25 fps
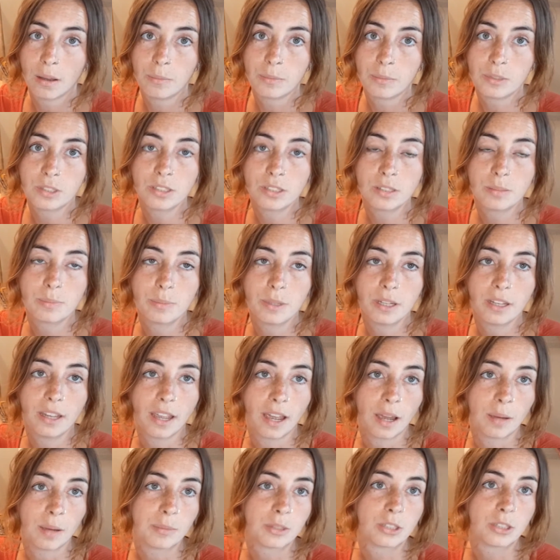Just being
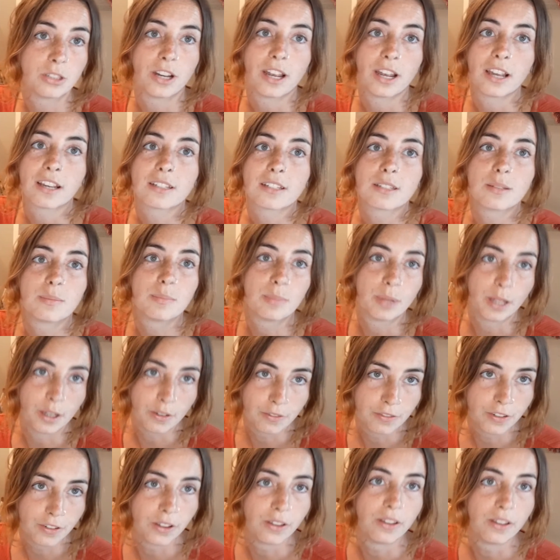abstract,
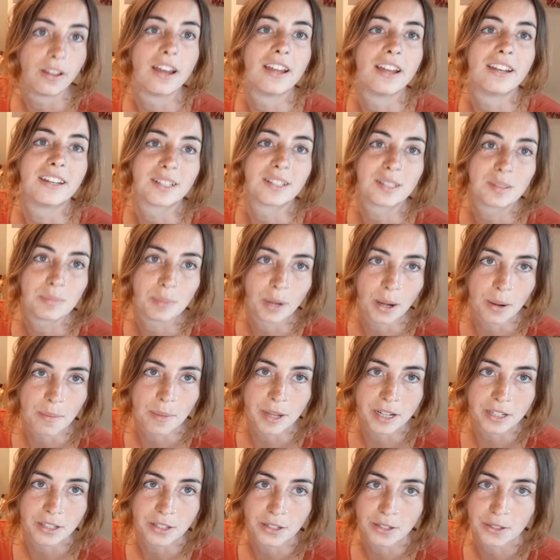playful, and
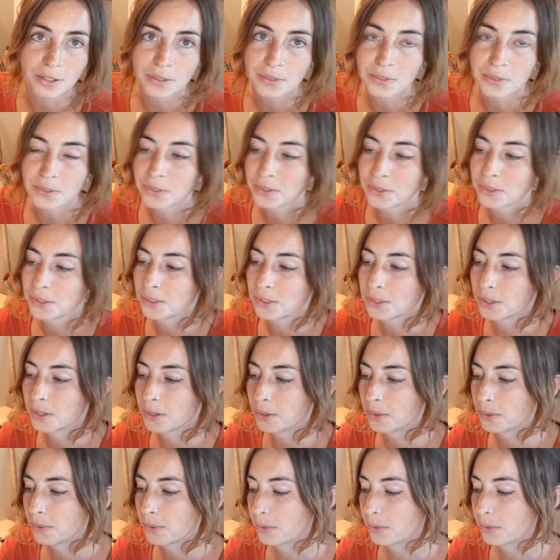experimental. So